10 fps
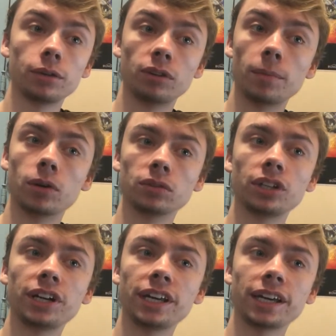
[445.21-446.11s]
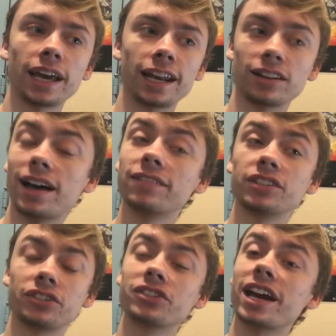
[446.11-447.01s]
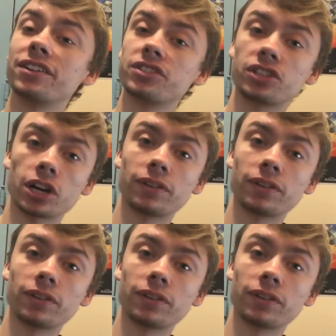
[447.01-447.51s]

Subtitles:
remote learning, and a lot of it has just kind of stuck